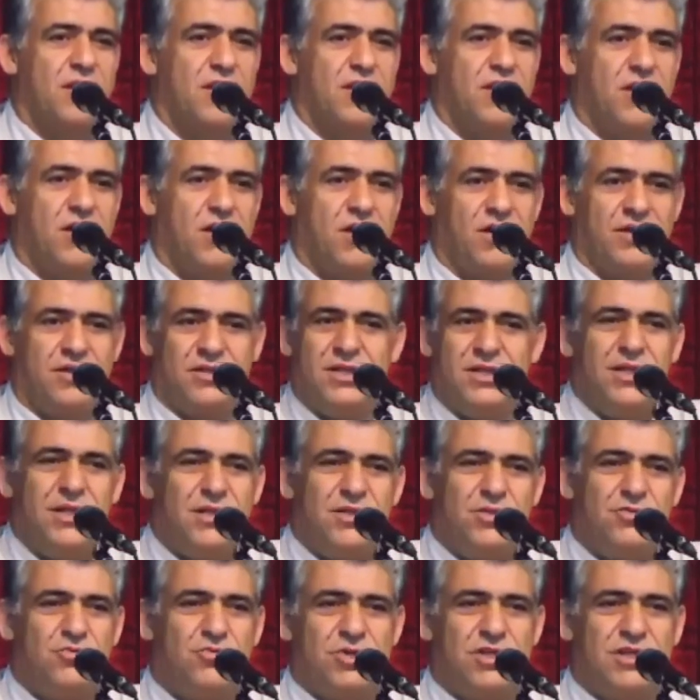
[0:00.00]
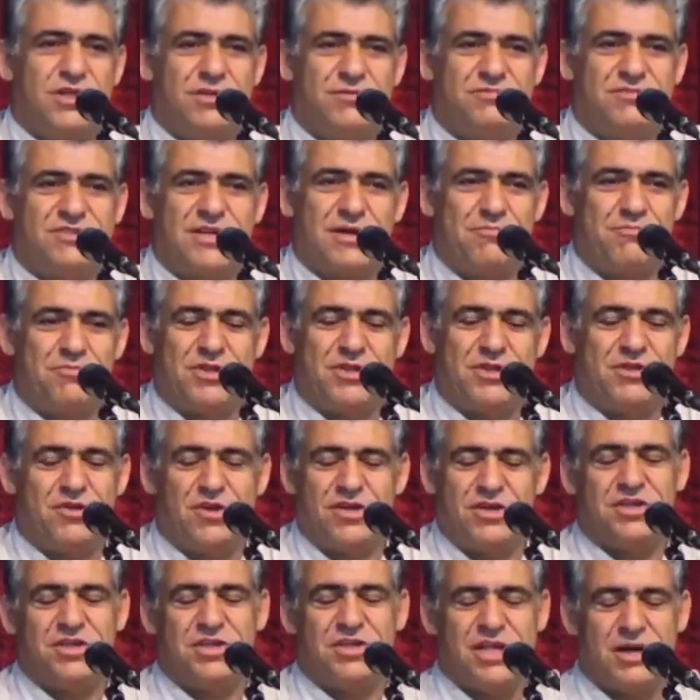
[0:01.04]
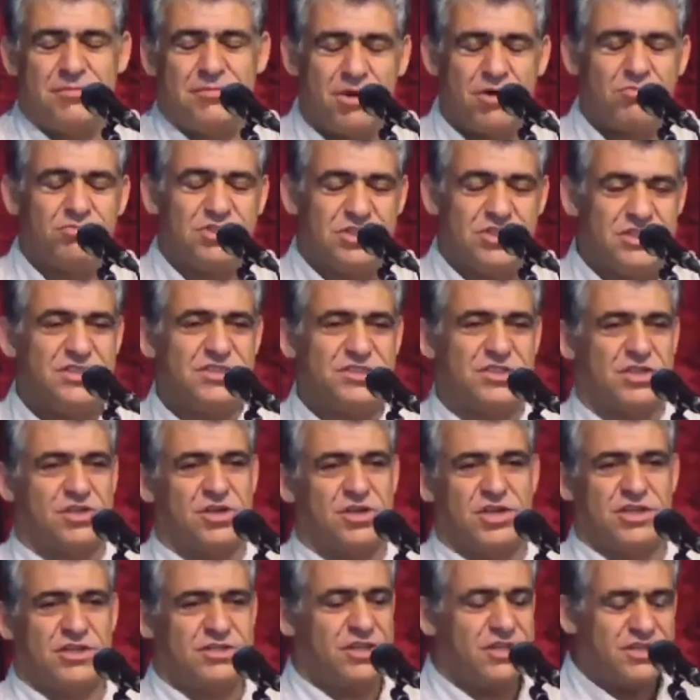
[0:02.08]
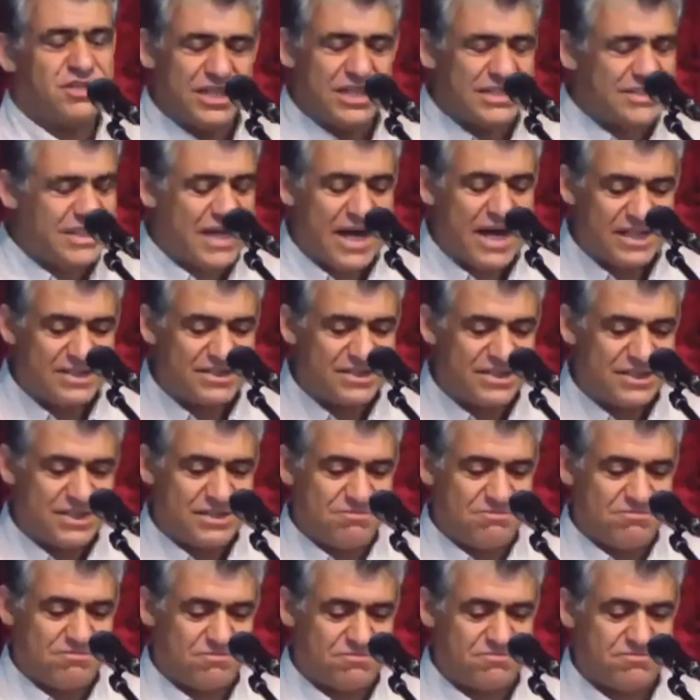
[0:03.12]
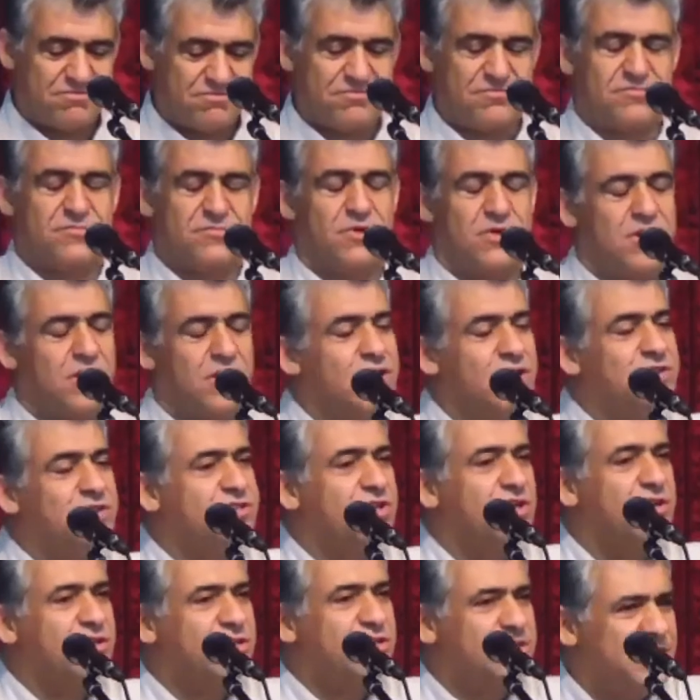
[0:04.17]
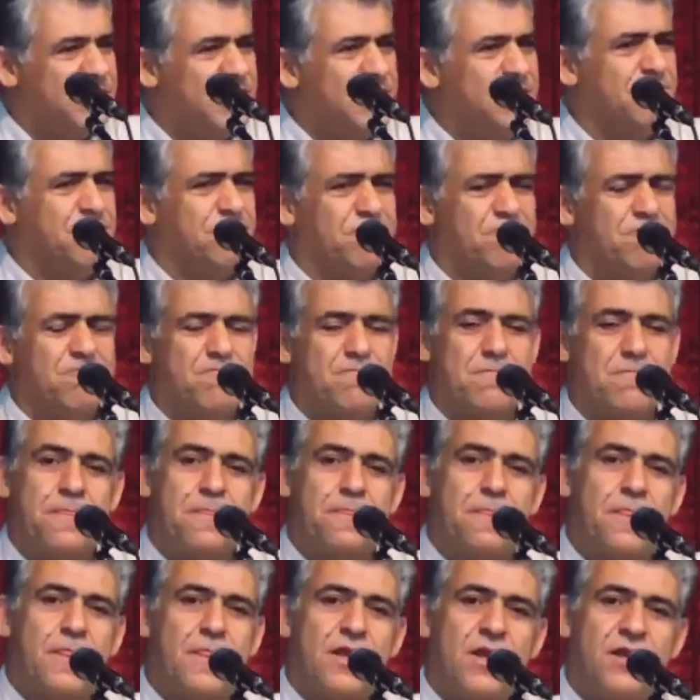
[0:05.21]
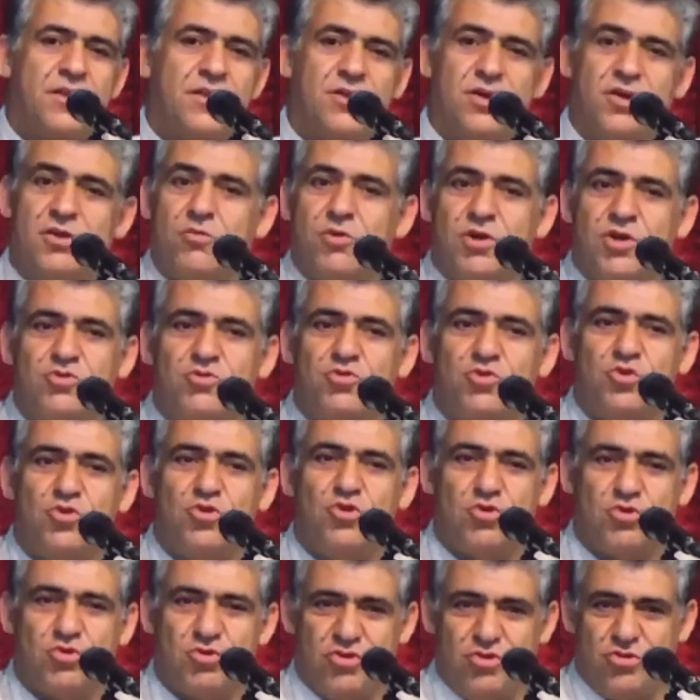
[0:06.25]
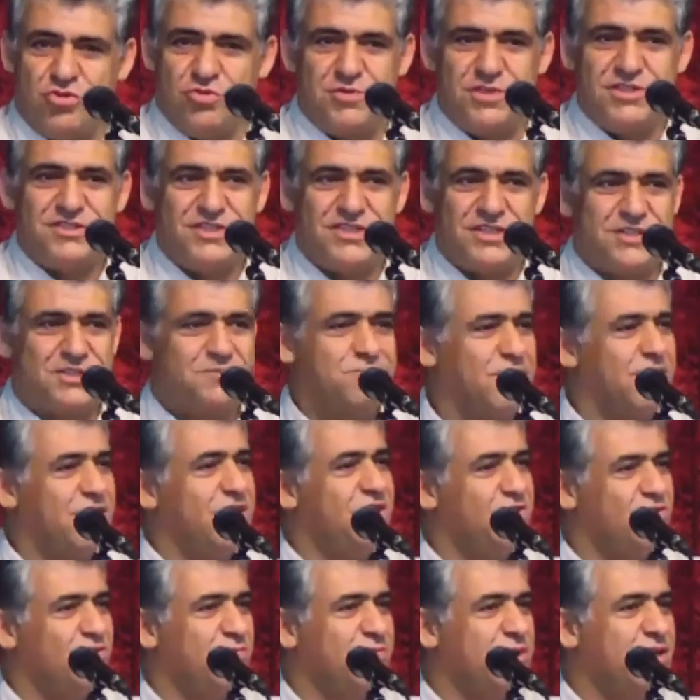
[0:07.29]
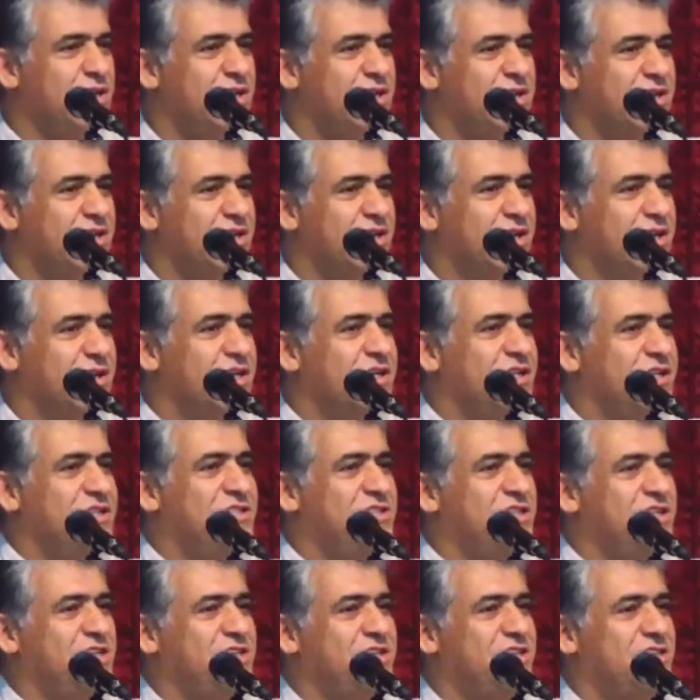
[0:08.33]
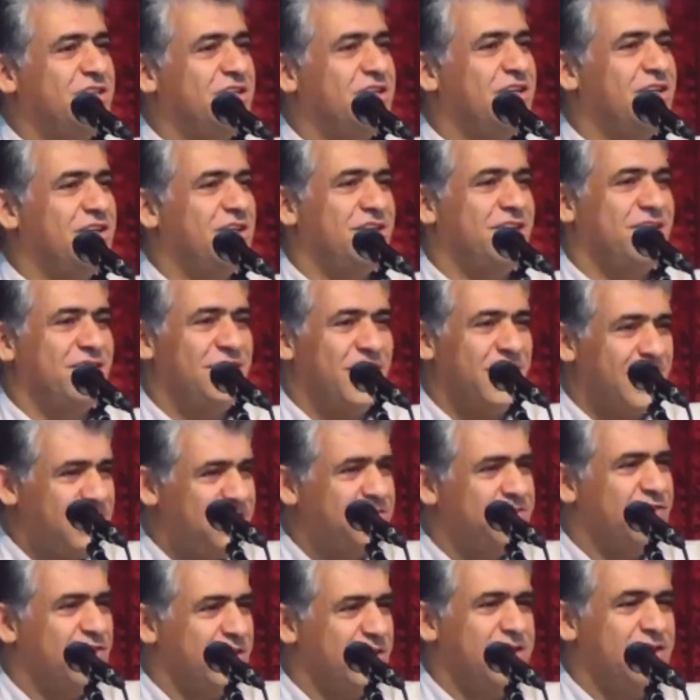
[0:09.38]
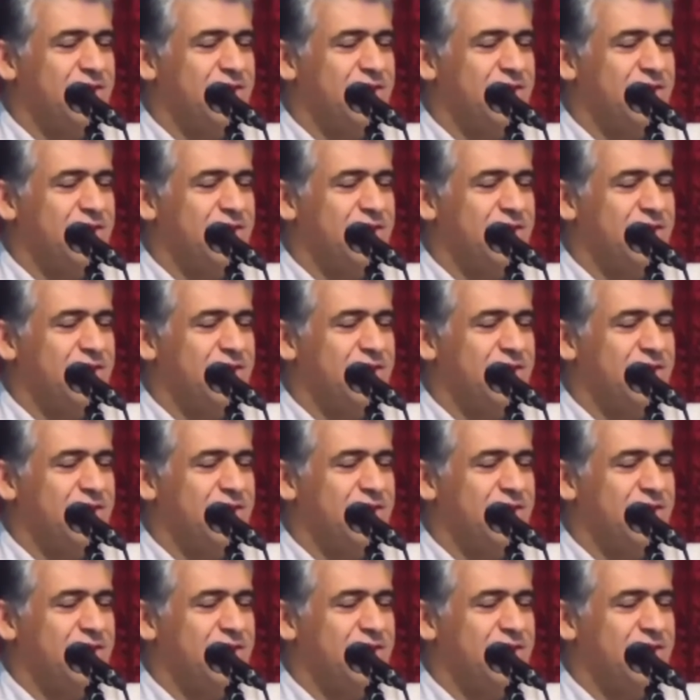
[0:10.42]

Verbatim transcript: I didn't tell him something I read about Jesus Christ. I just asked him, I saw the dream and I want to know. Could you please explain to me? He said, Yes, Farid.